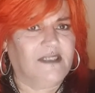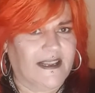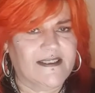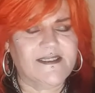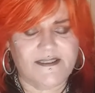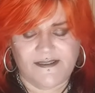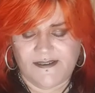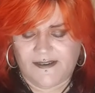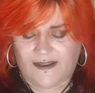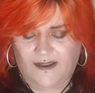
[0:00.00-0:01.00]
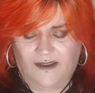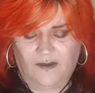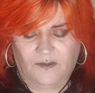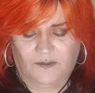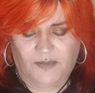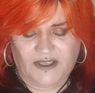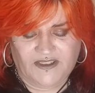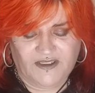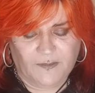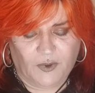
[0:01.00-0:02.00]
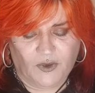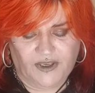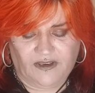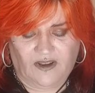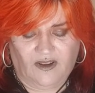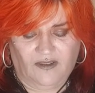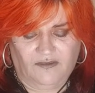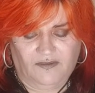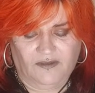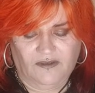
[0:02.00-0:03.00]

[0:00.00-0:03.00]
yes, but to the point of